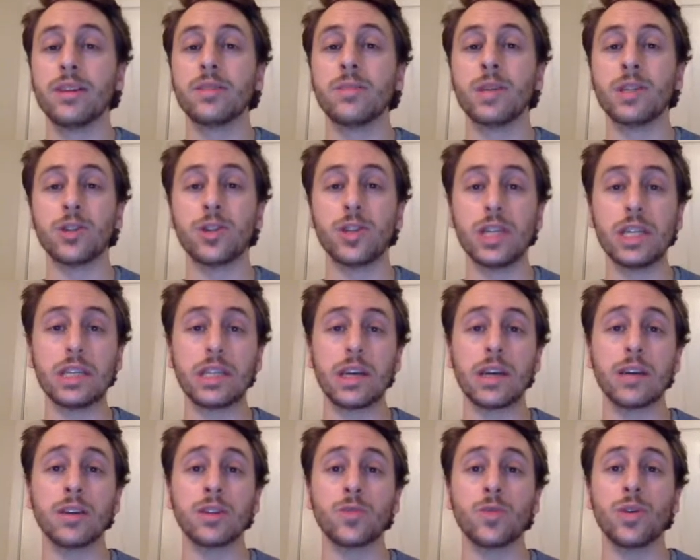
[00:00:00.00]
To measure
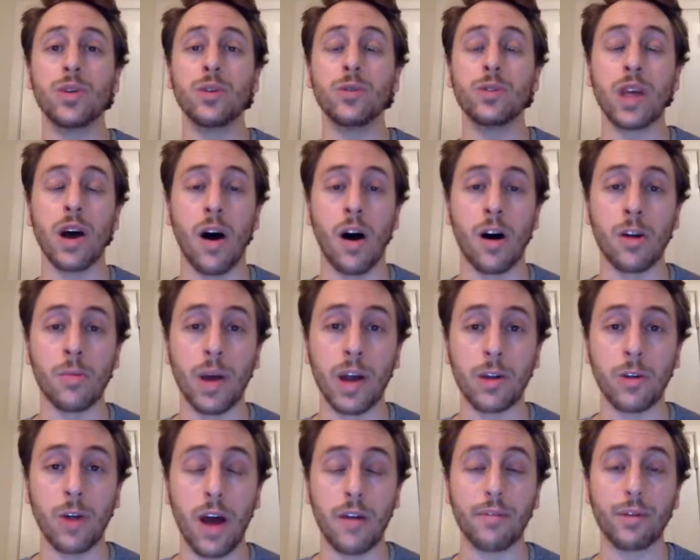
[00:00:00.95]
details, we use the
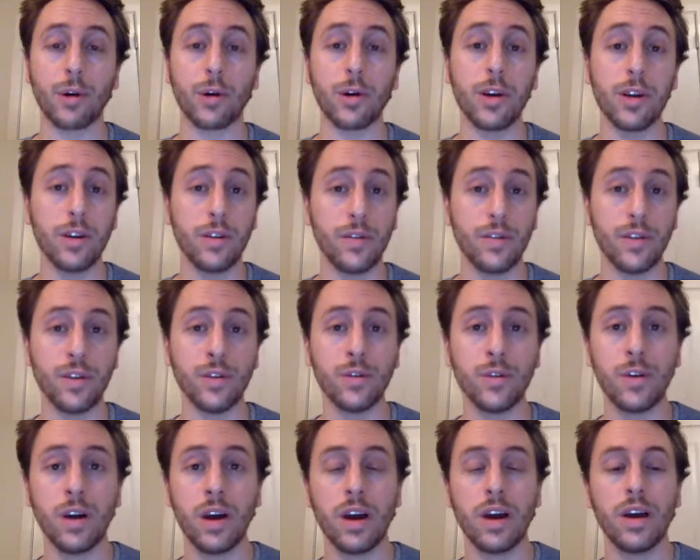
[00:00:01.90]
autobiographical
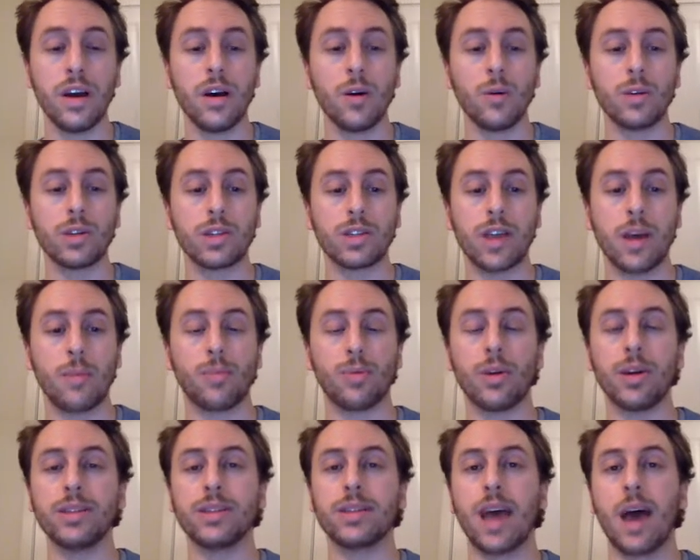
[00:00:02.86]
interview, which
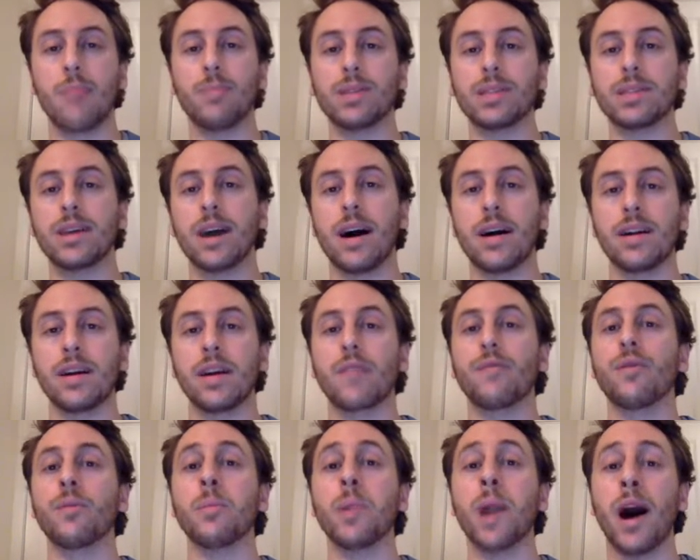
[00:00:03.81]
separates episodic
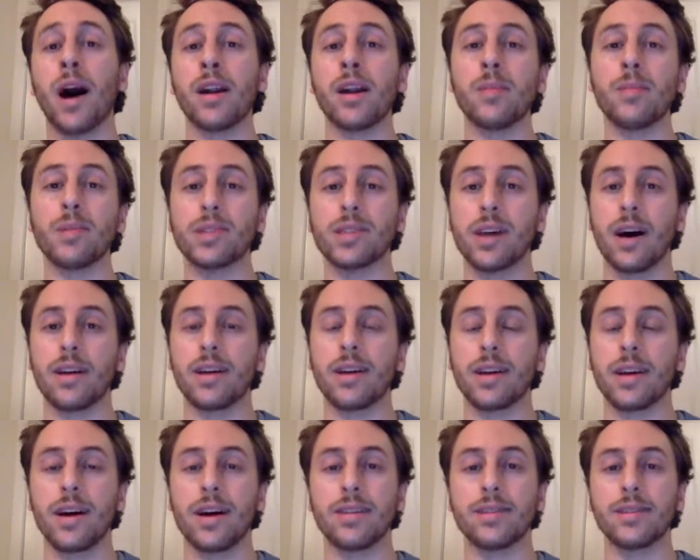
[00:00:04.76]
from non-episodic
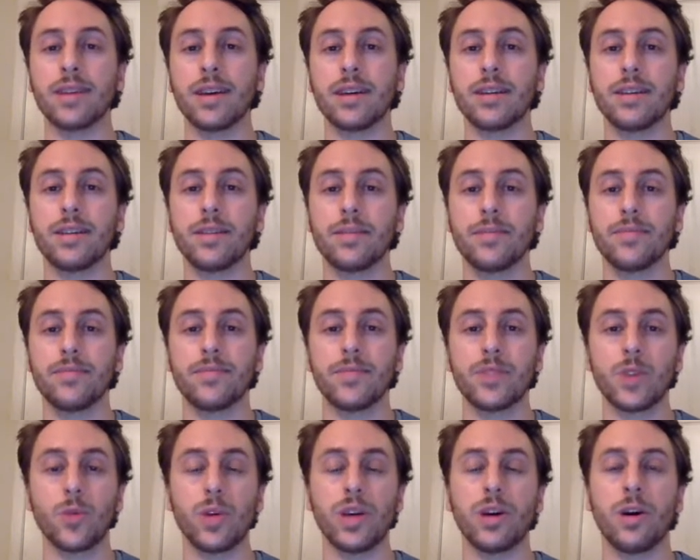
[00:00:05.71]
content.
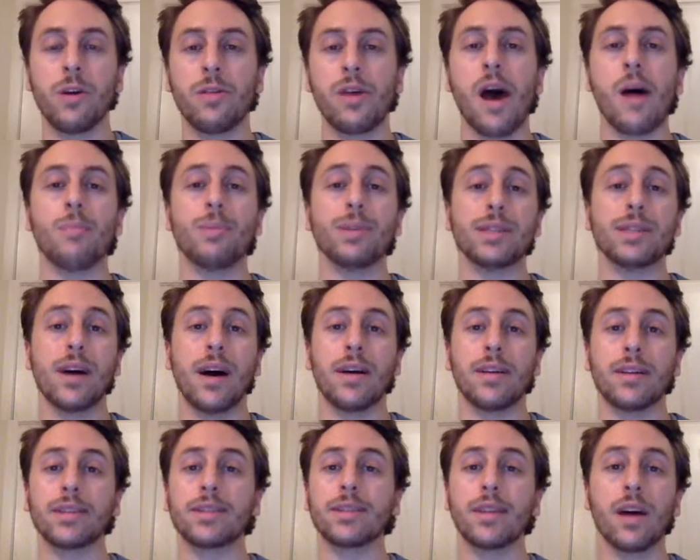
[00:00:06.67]
So we call the
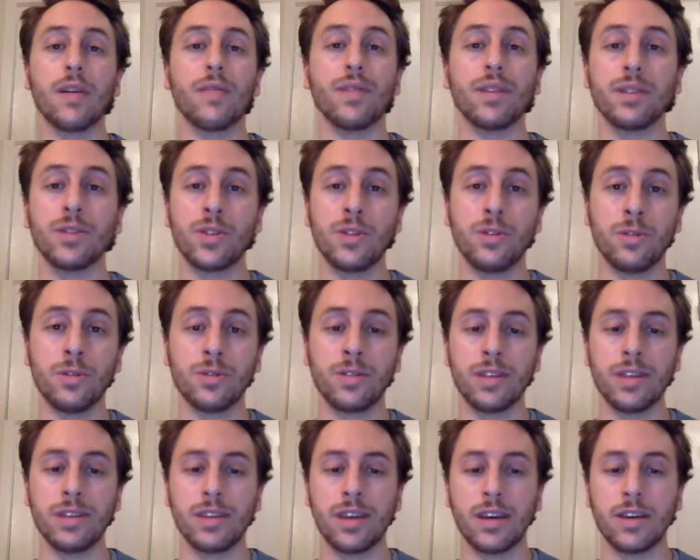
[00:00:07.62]
episodic stuff internal
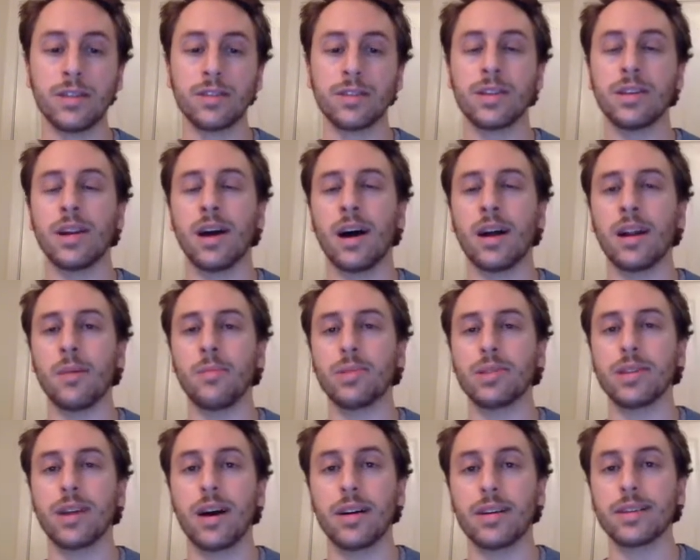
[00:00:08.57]
details, the
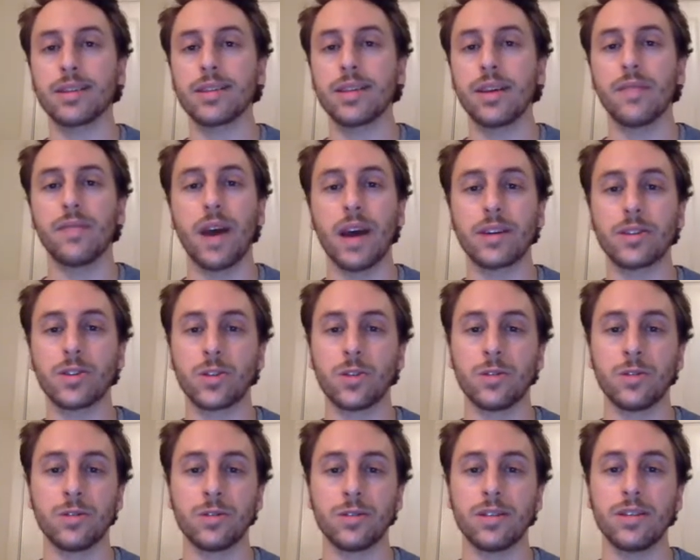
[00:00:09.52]
non-episodic stuff
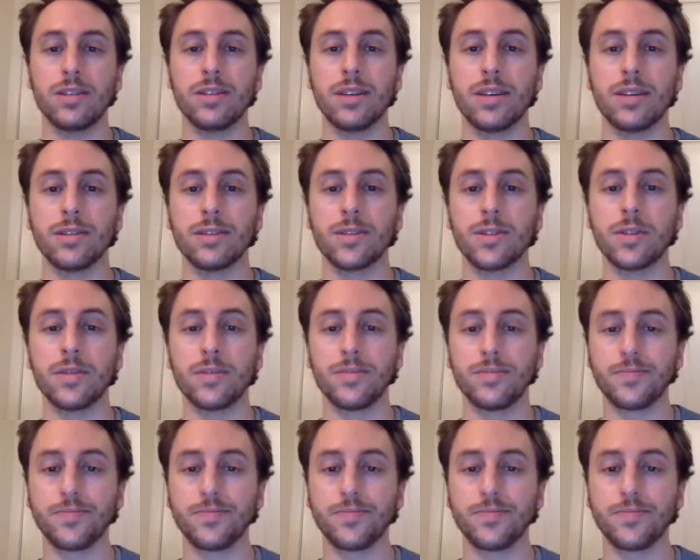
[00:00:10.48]
external details.